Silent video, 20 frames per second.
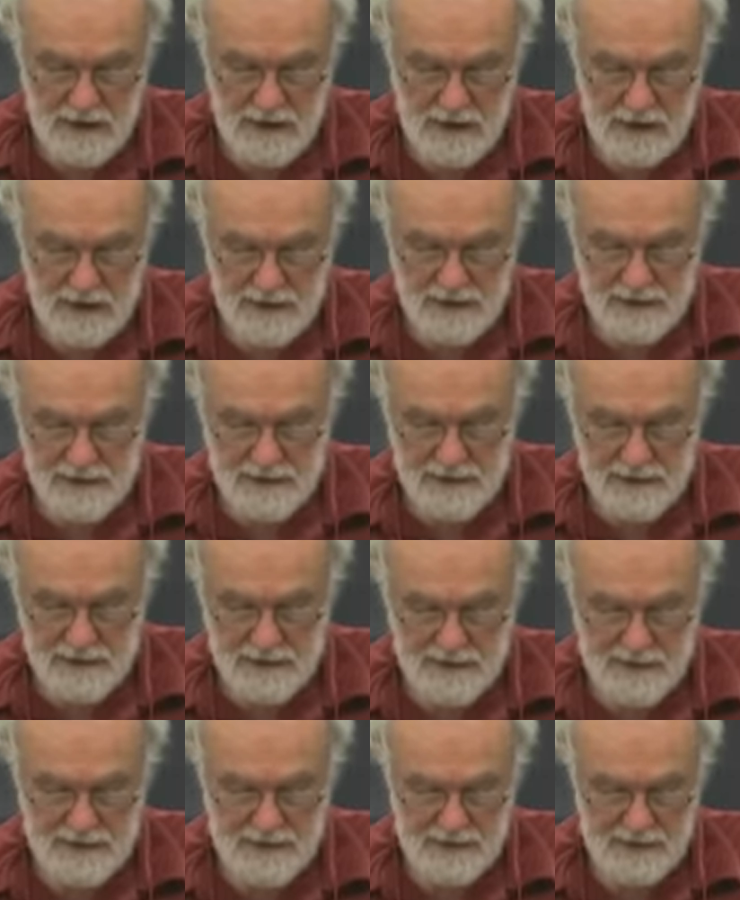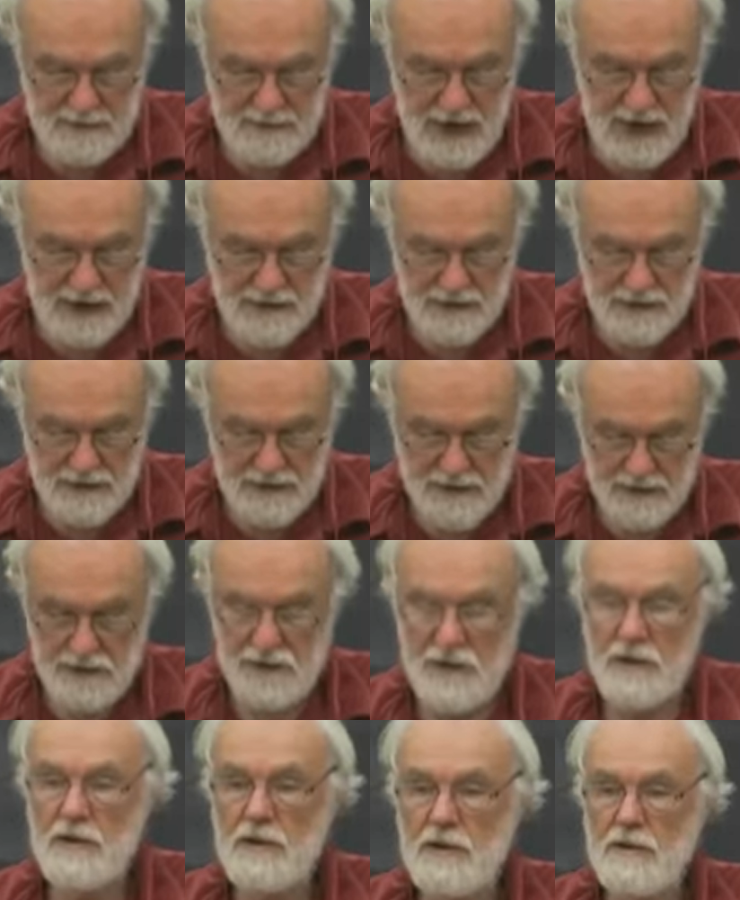It, it, it imagines
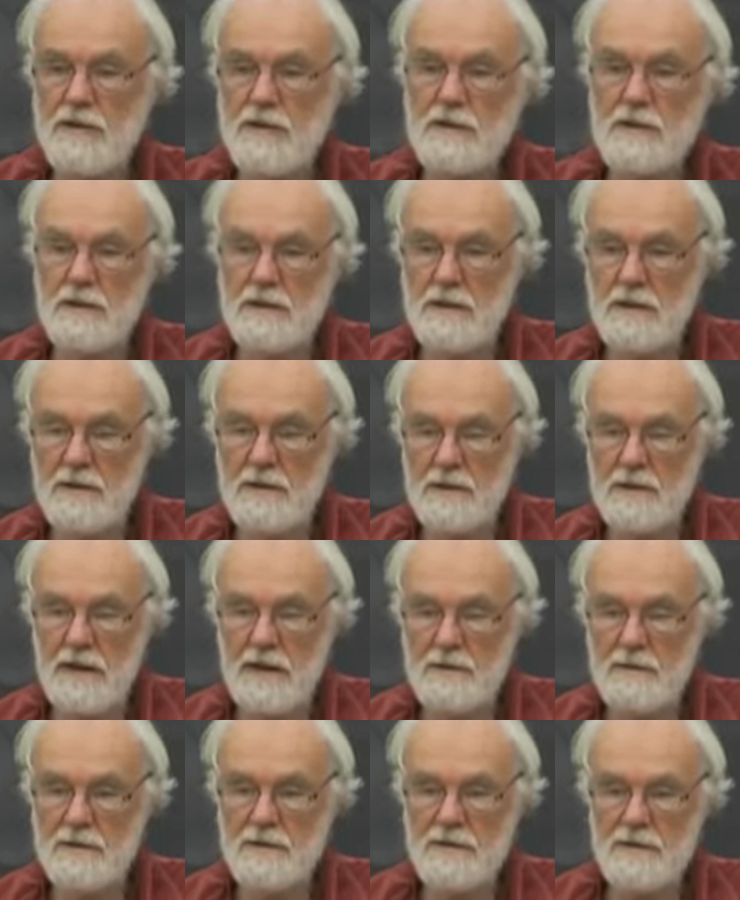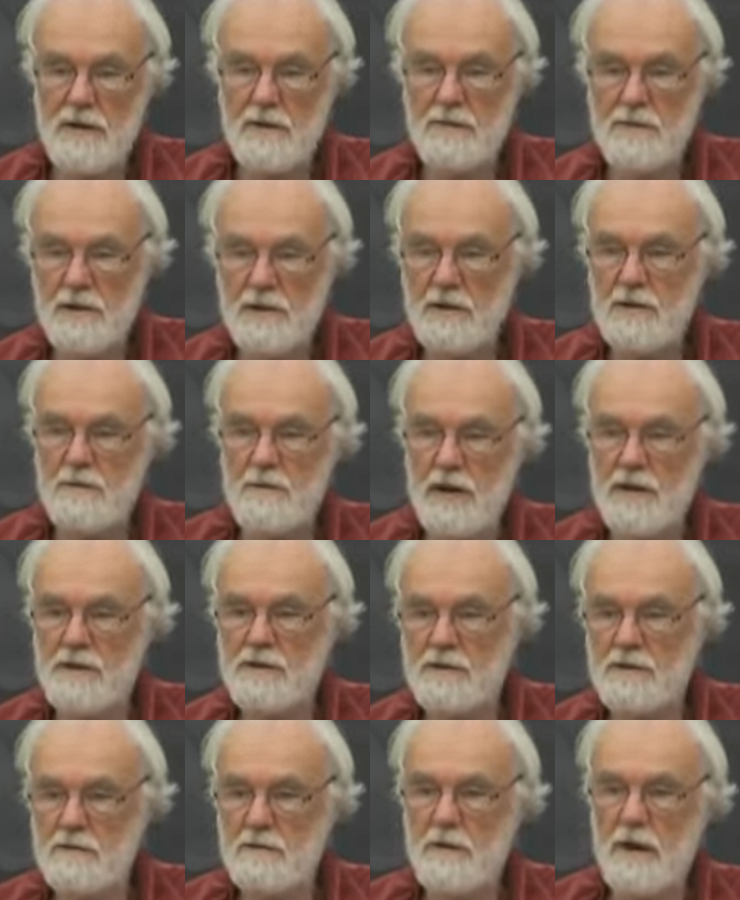security comes from the
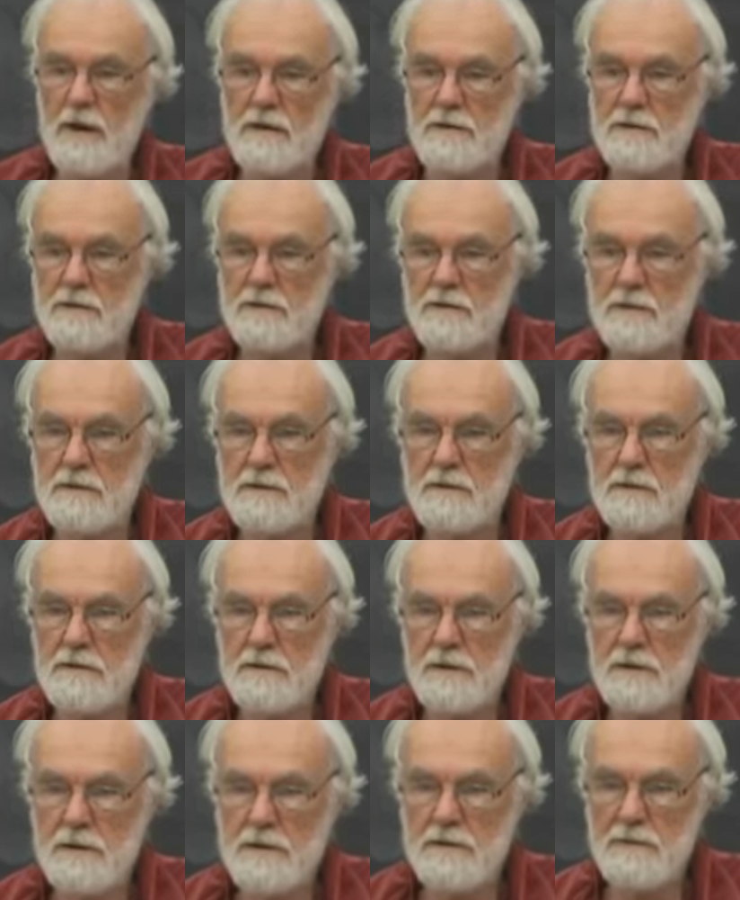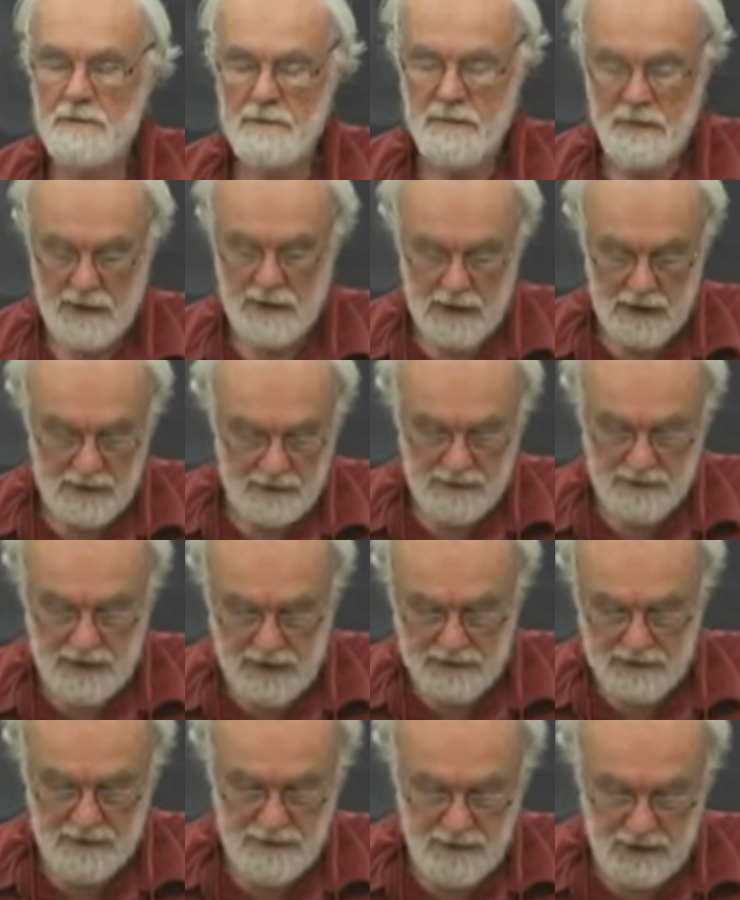accumulation of wealth. And you
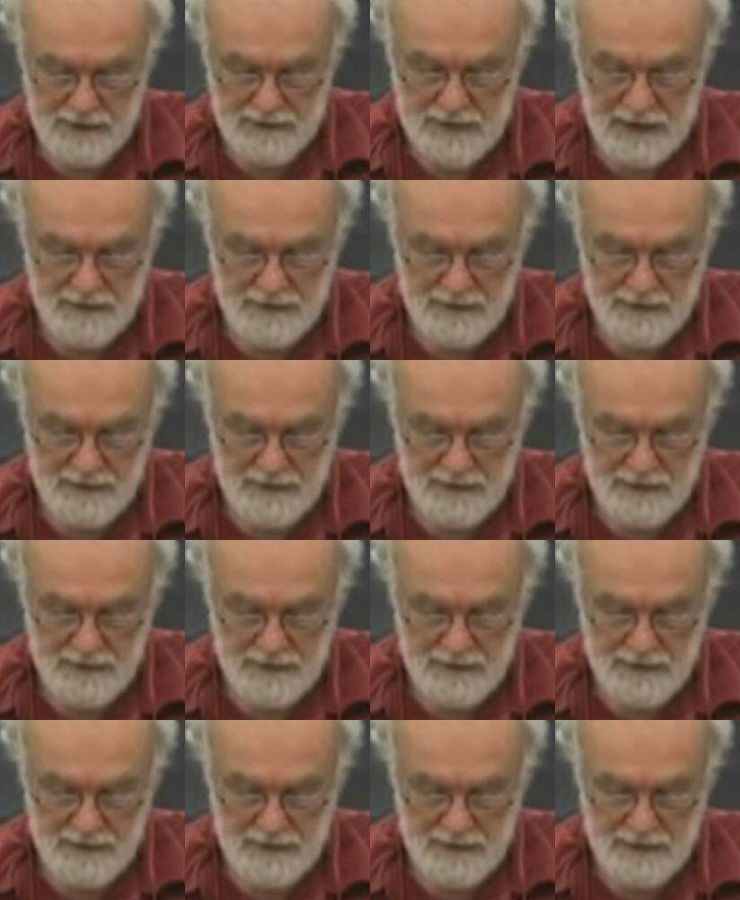sacrifice